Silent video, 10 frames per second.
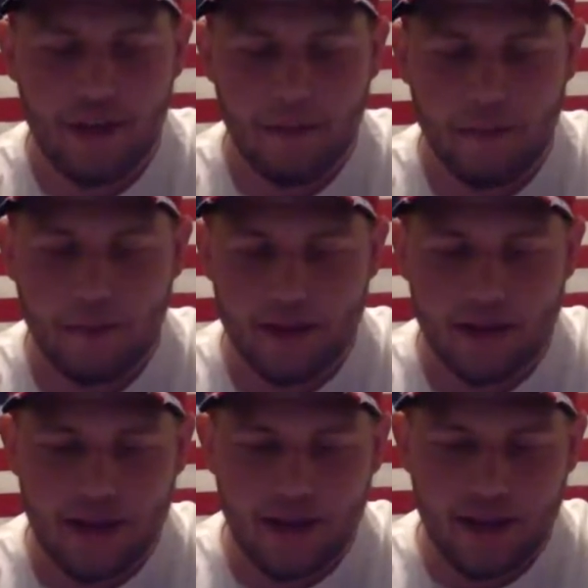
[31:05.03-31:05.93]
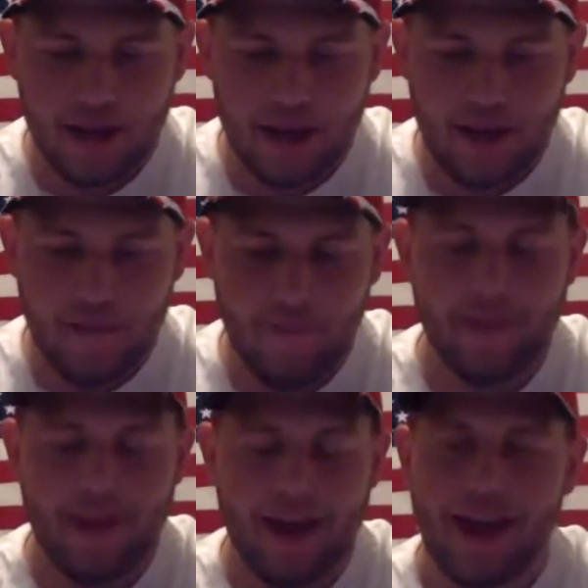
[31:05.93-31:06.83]
but
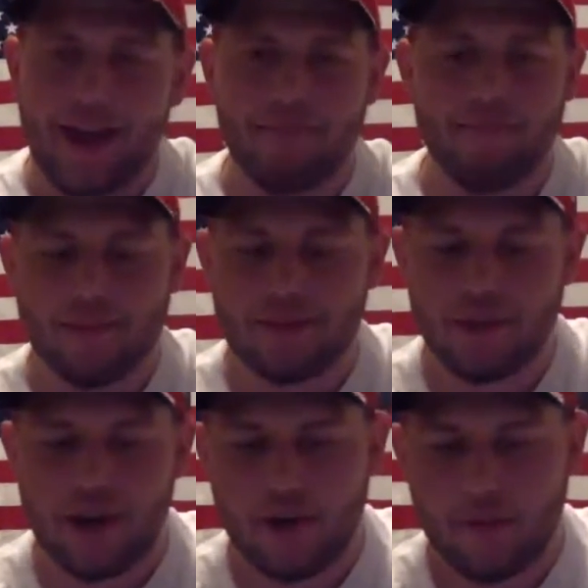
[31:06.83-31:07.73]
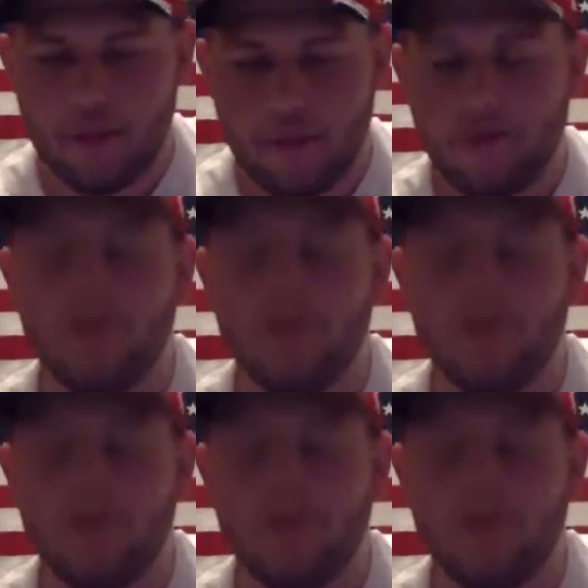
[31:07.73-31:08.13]
I'm trying to remember.